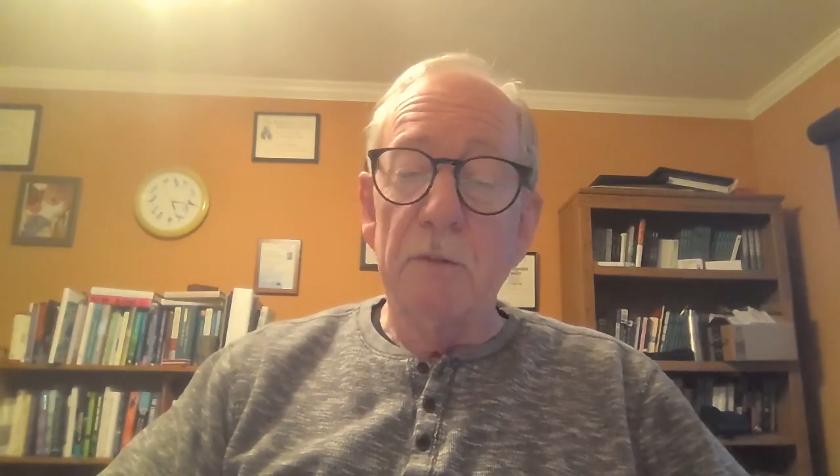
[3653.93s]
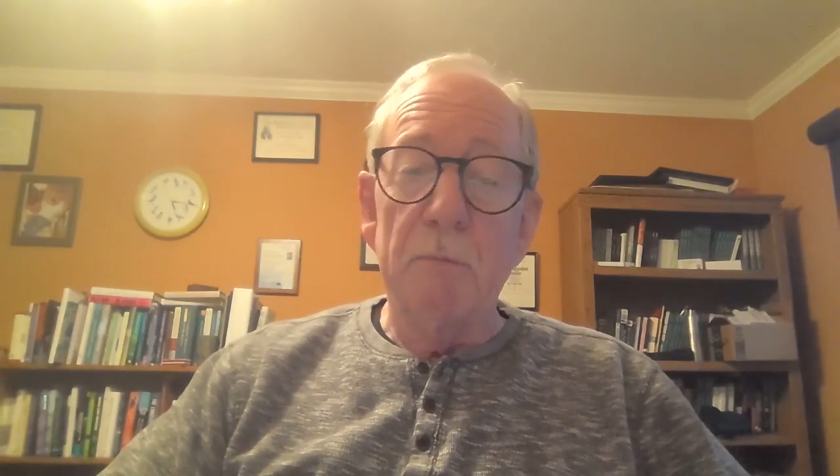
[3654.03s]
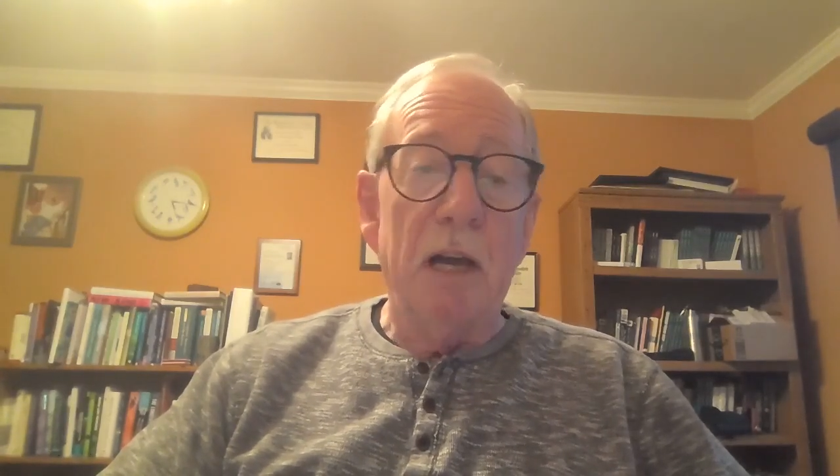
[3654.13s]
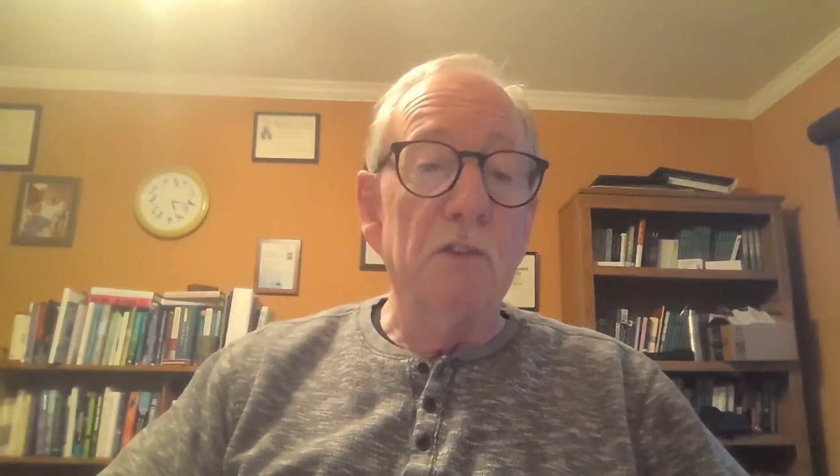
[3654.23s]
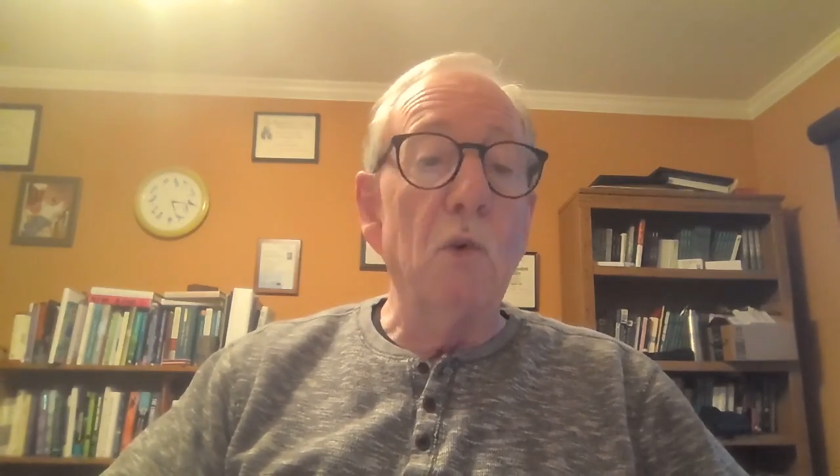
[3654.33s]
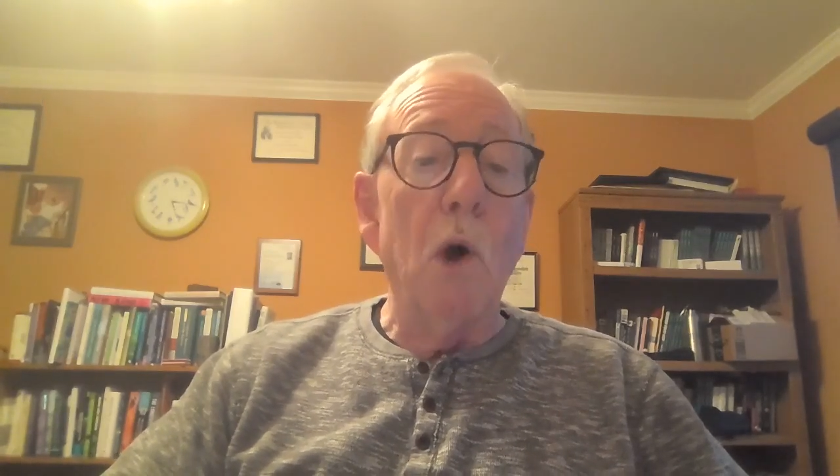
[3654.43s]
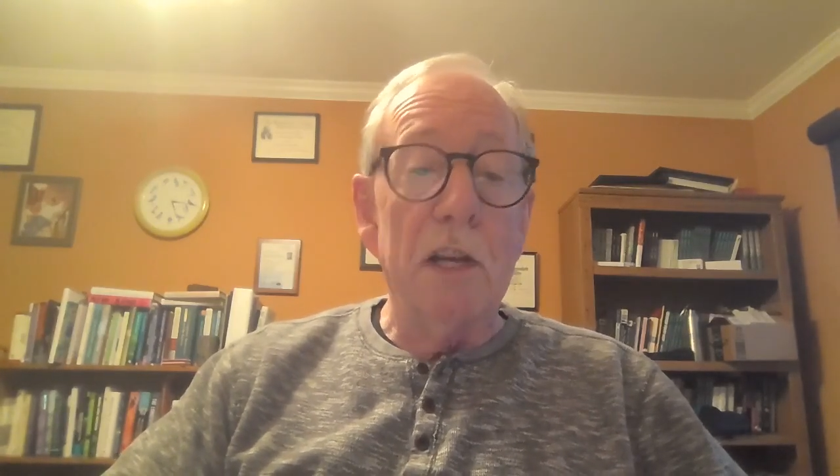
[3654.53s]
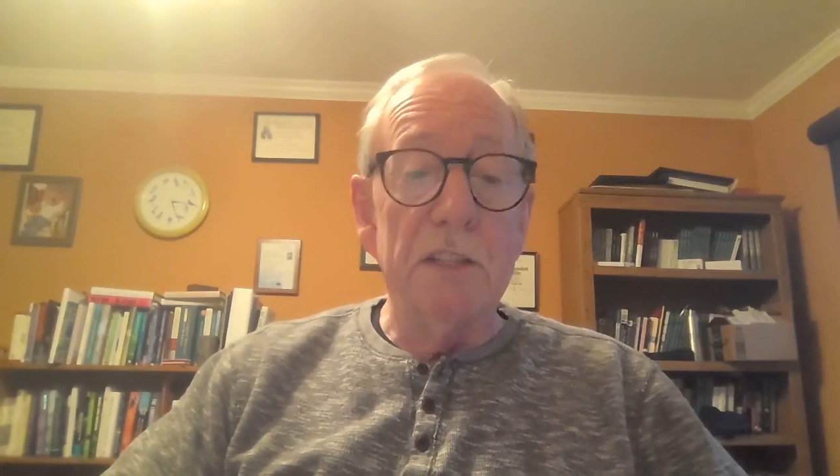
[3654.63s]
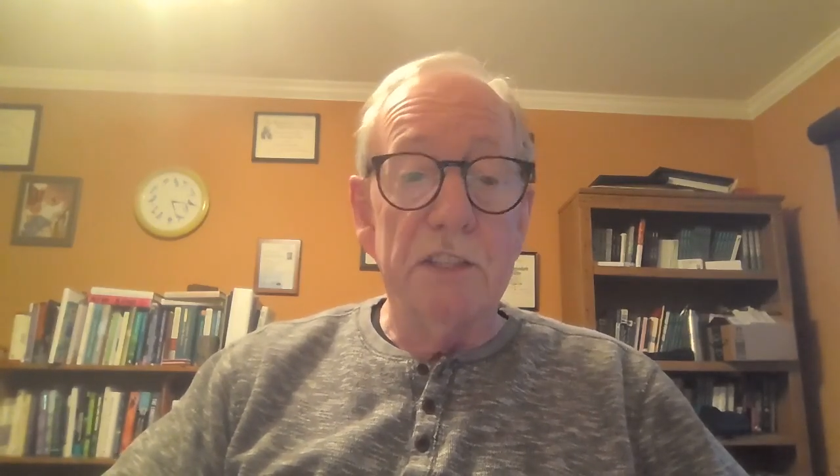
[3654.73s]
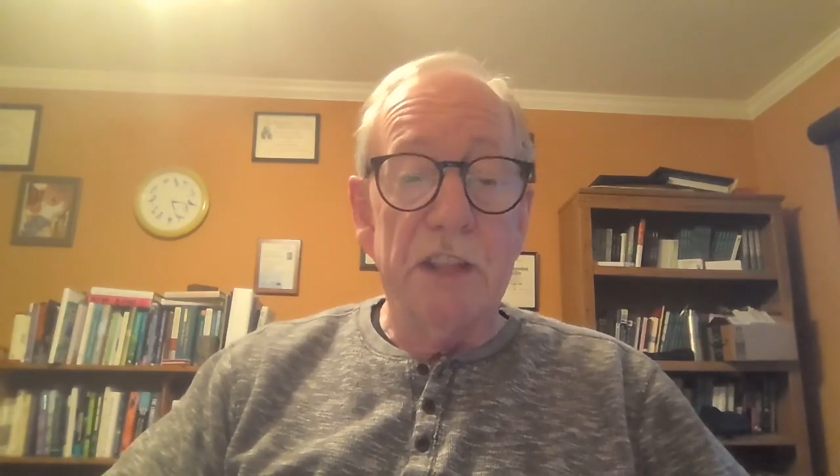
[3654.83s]
that's about
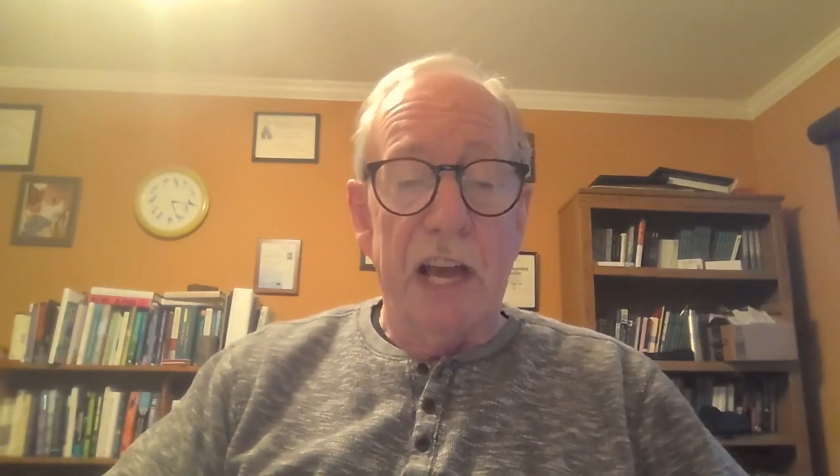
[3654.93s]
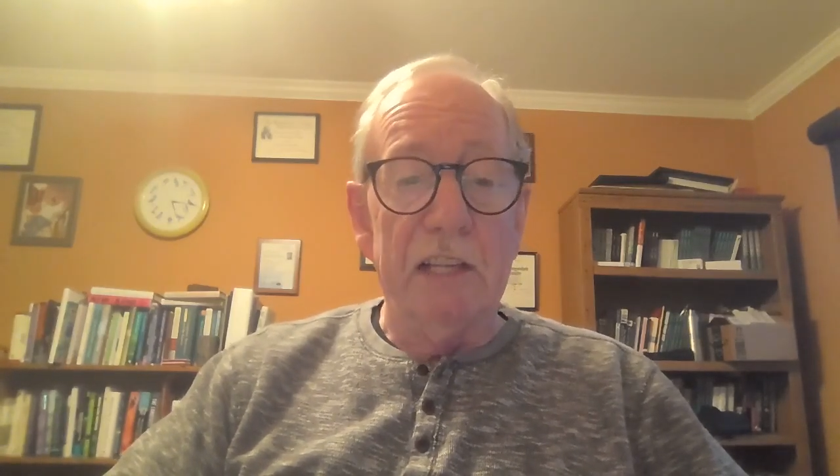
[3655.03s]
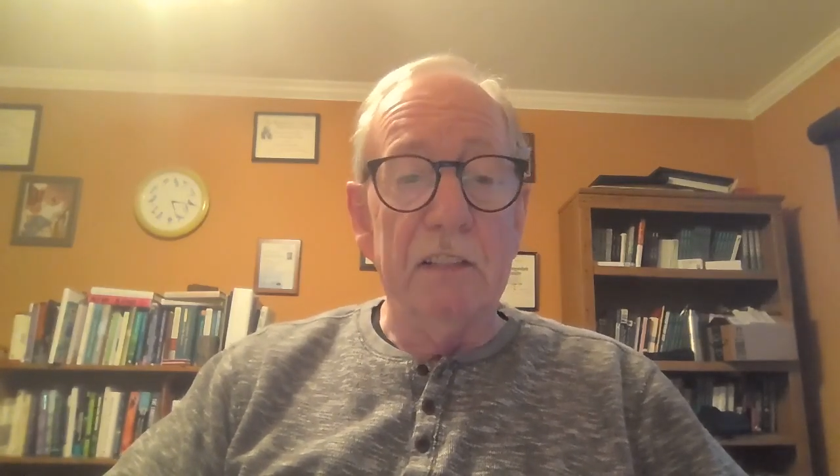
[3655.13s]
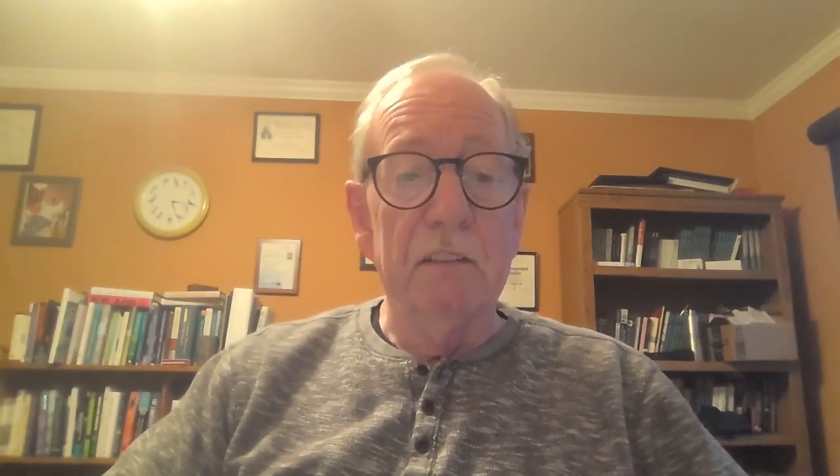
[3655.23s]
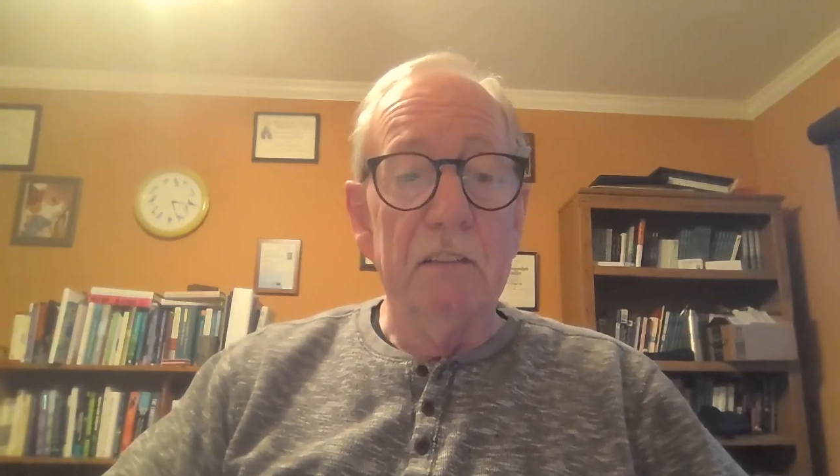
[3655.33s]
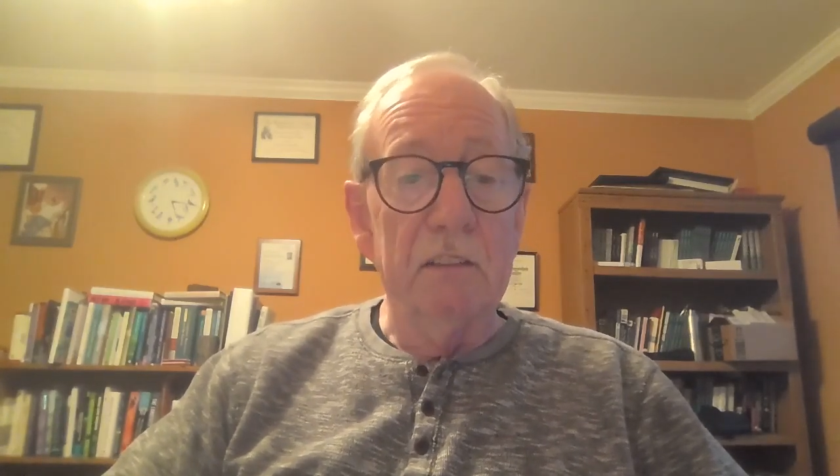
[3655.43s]
twice that